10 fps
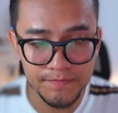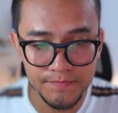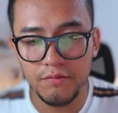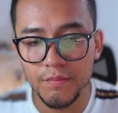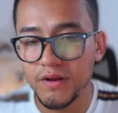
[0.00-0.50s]

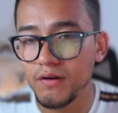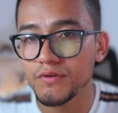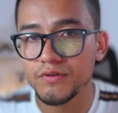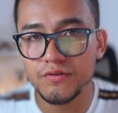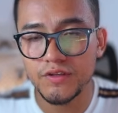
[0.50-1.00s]
And the remaining
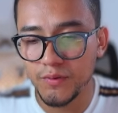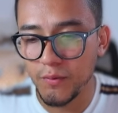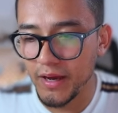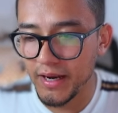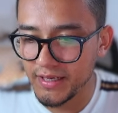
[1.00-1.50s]
resources
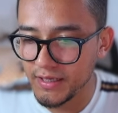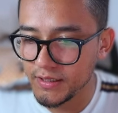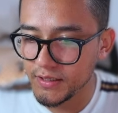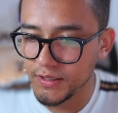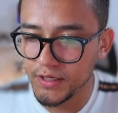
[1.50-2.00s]
provide
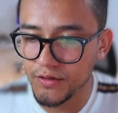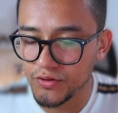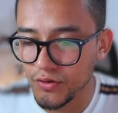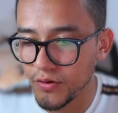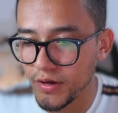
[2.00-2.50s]
identity,
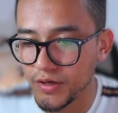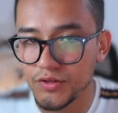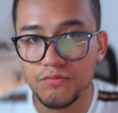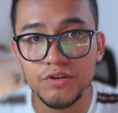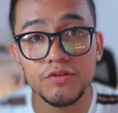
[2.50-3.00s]

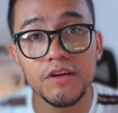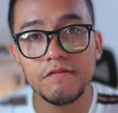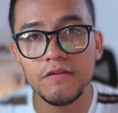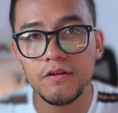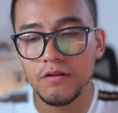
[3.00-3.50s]
storage,
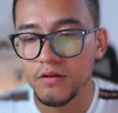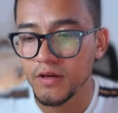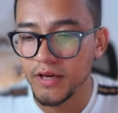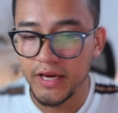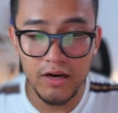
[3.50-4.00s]
retrieval,
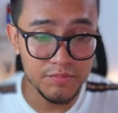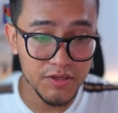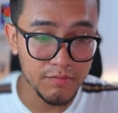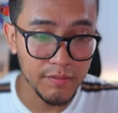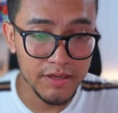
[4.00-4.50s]
and
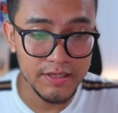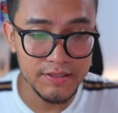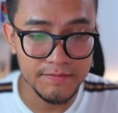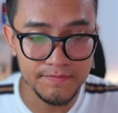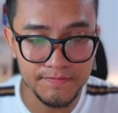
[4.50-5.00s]

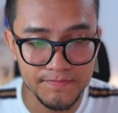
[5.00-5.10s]
observability.